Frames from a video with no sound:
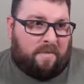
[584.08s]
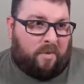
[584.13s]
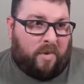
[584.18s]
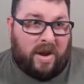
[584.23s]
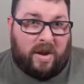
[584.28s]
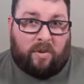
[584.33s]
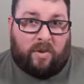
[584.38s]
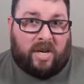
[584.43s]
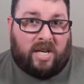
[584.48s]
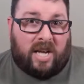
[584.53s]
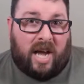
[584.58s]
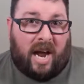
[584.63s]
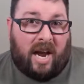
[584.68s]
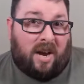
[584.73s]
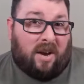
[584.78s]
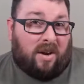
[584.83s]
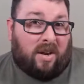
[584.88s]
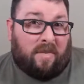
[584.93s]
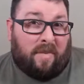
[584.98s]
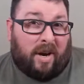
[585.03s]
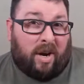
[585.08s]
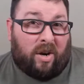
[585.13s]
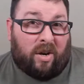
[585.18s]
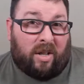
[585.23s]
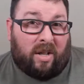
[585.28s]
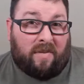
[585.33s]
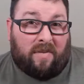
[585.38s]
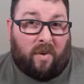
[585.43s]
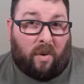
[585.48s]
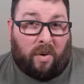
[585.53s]
Being retired in my
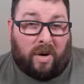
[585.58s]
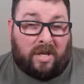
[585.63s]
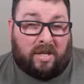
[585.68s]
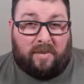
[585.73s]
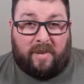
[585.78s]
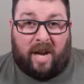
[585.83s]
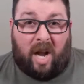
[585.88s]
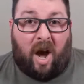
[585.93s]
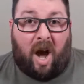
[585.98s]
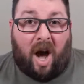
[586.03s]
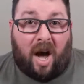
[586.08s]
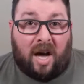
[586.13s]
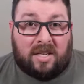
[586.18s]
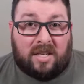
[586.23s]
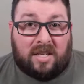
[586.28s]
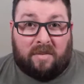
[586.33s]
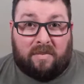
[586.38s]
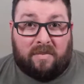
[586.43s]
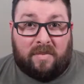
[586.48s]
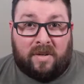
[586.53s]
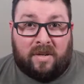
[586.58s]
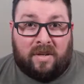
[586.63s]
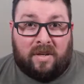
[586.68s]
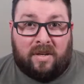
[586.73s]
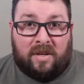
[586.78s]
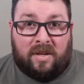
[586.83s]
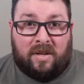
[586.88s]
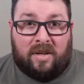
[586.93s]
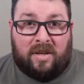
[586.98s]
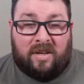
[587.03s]
early 40s would be awesome.
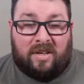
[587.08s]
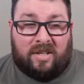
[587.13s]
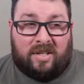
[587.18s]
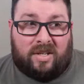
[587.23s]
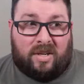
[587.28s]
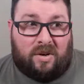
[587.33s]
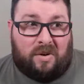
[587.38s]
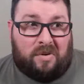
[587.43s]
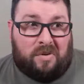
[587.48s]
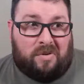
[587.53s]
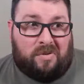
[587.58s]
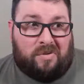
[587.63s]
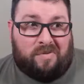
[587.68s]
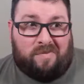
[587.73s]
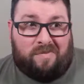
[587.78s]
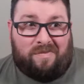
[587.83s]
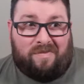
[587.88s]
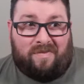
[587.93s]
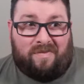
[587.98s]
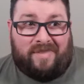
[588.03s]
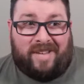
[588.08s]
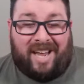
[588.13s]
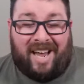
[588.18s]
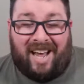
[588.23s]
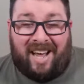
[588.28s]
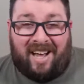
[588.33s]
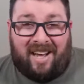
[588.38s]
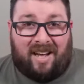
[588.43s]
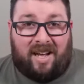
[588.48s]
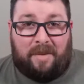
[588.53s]
So
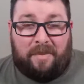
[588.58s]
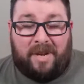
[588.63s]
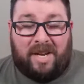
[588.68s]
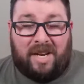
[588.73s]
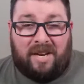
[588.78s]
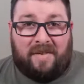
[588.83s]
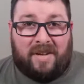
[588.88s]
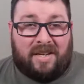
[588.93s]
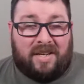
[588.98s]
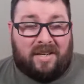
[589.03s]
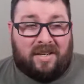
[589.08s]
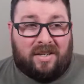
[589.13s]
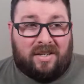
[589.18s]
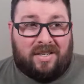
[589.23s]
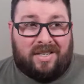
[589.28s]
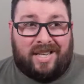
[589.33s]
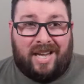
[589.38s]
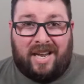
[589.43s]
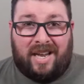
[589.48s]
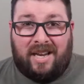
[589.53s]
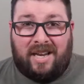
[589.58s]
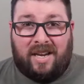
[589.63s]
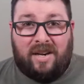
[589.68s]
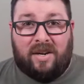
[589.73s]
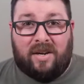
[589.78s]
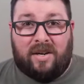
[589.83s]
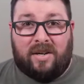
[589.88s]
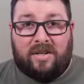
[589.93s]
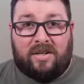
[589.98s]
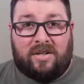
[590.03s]
yeah, if it took 10
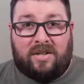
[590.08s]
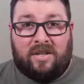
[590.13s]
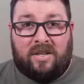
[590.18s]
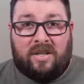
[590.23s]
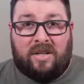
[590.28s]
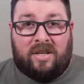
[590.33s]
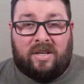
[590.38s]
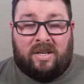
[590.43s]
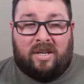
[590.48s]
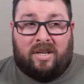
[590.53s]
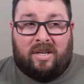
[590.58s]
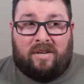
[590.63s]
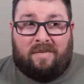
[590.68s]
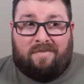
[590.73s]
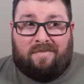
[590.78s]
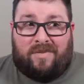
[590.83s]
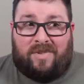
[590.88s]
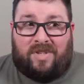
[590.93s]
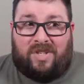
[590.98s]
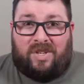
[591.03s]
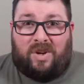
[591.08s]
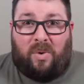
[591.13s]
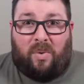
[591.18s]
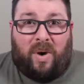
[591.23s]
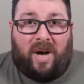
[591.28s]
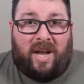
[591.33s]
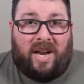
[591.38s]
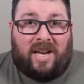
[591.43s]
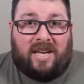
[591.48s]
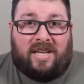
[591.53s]
years, so
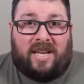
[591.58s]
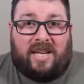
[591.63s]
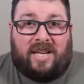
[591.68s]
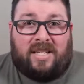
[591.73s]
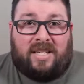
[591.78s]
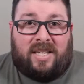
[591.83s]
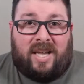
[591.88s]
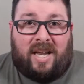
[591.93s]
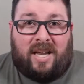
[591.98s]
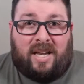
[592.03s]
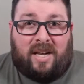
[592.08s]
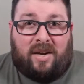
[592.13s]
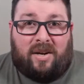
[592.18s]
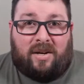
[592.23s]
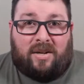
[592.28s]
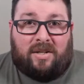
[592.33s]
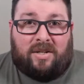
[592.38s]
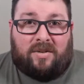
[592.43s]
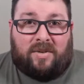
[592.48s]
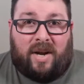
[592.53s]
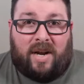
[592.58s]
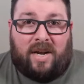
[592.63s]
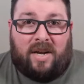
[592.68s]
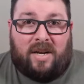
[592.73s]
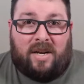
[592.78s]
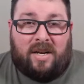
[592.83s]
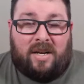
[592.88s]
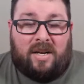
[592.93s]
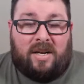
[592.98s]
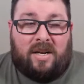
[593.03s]
what? It takes 10 years, right?